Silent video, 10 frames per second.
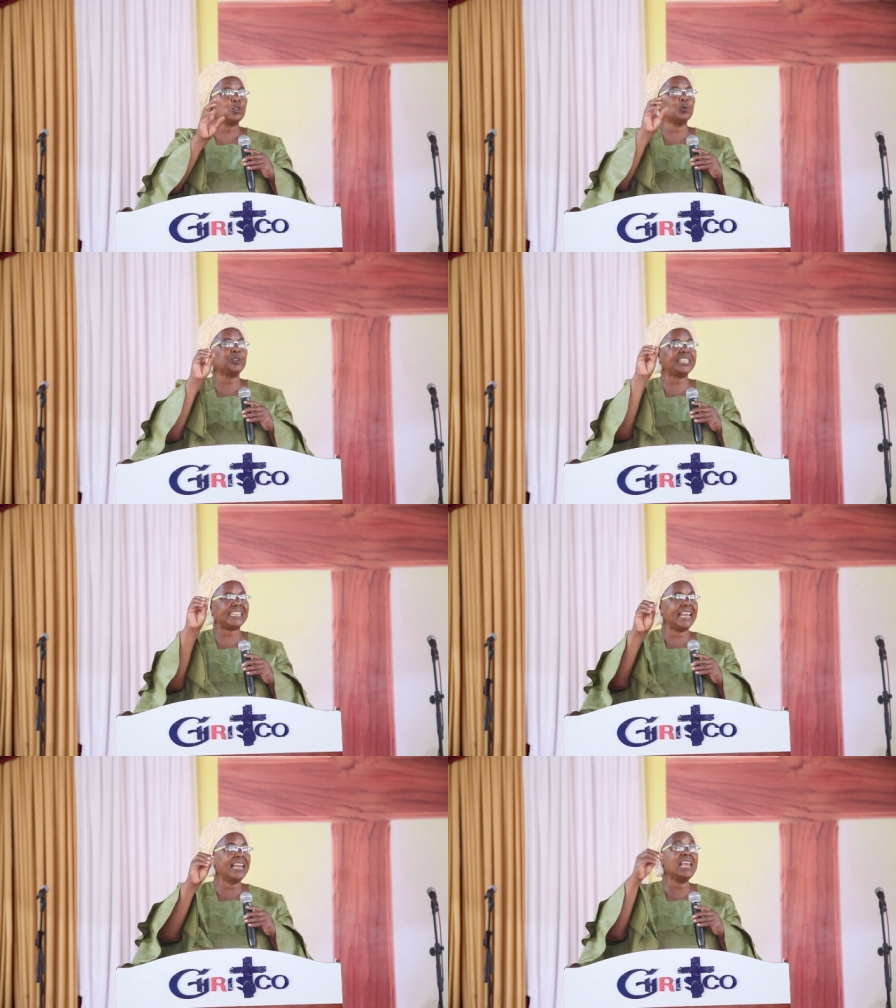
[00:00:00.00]
to
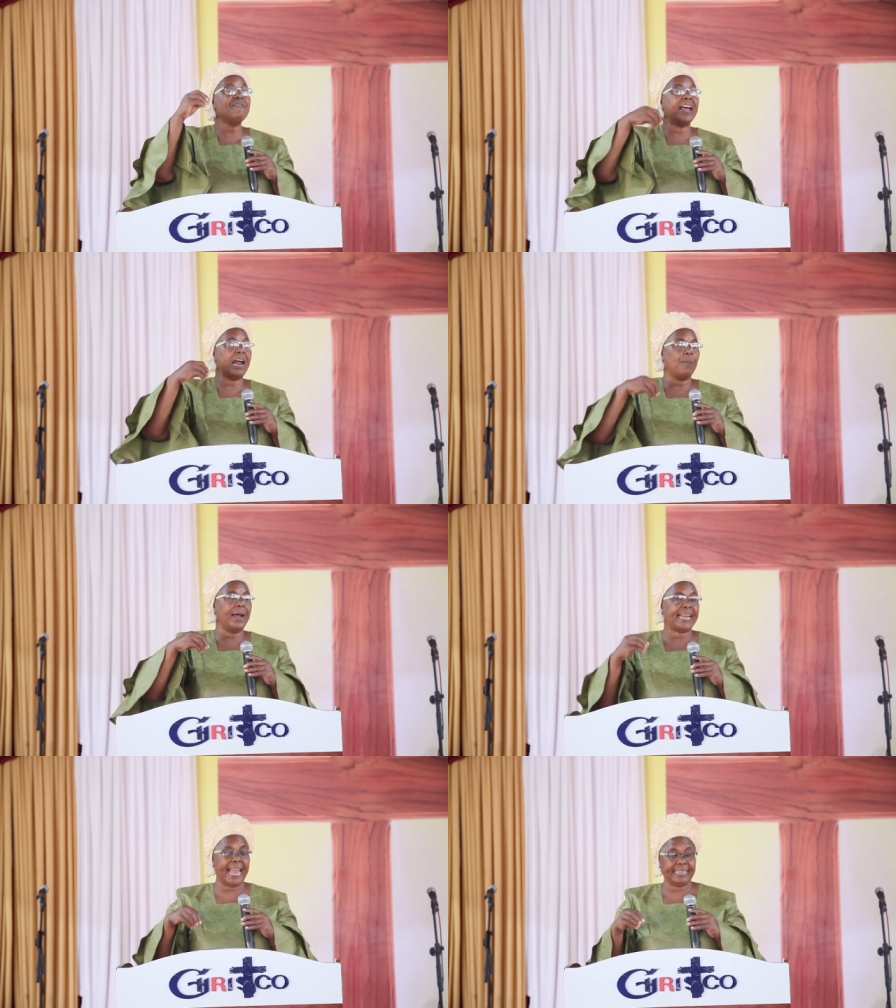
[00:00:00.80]
see even
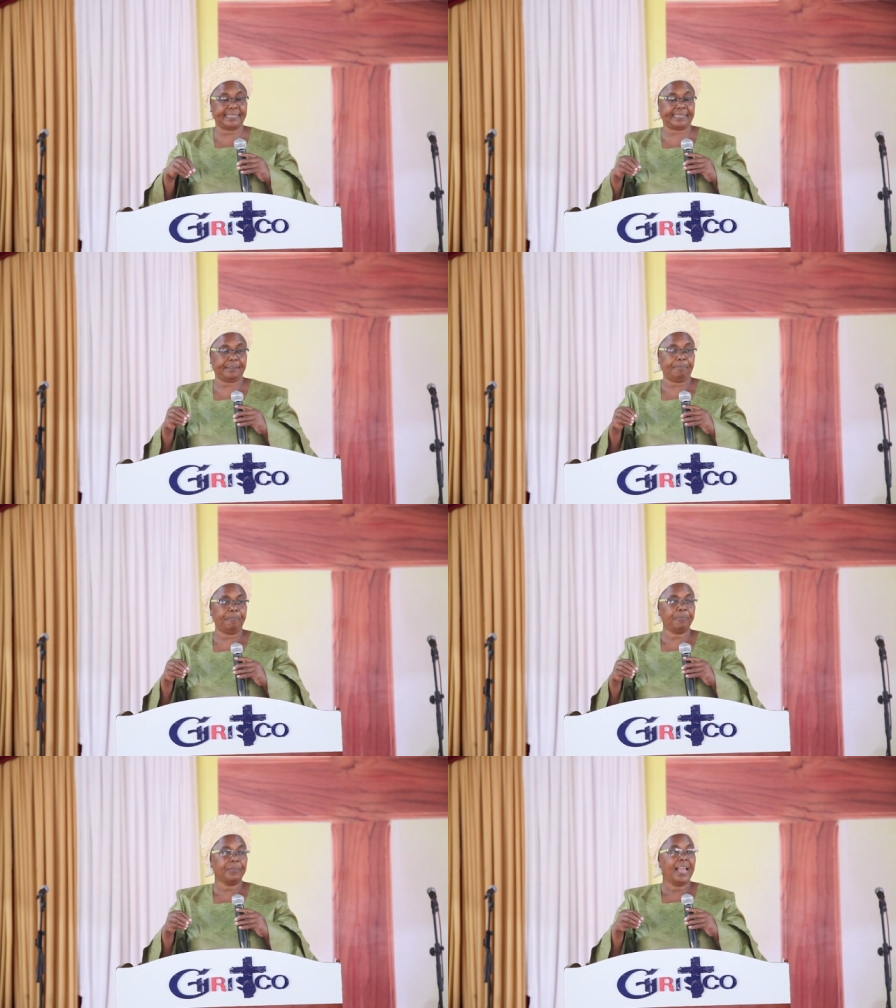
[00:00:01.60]
our days.
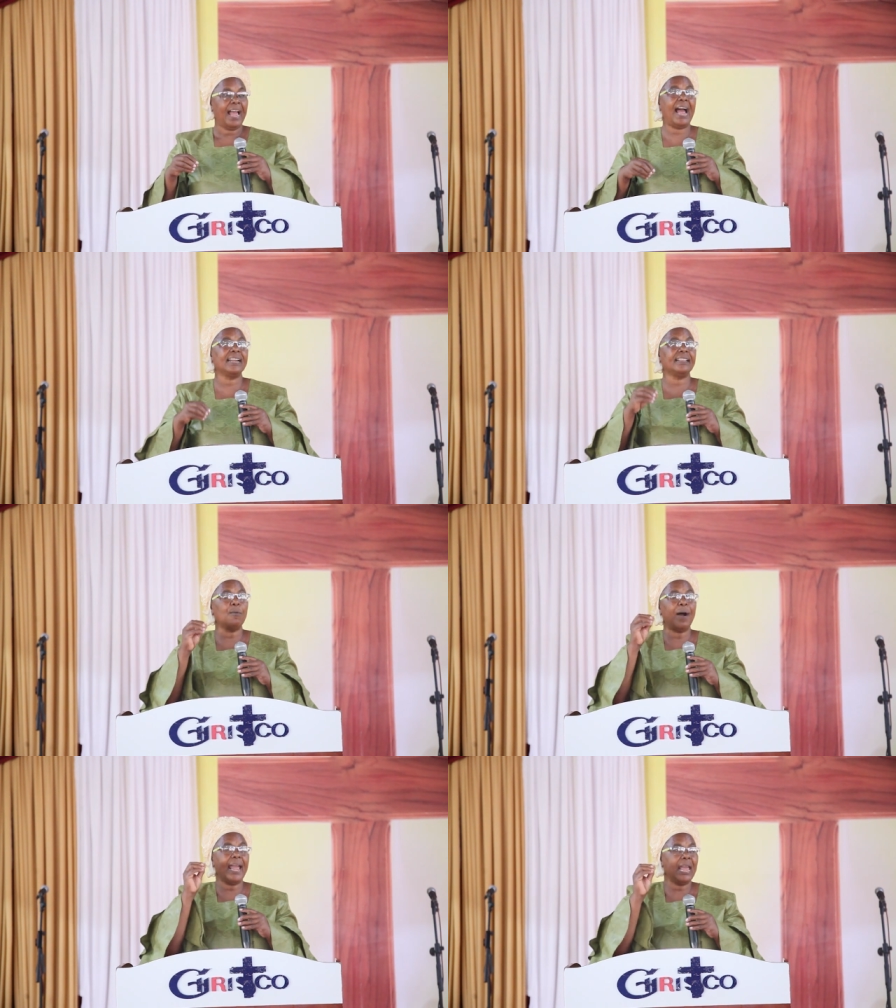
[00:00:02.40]
And they were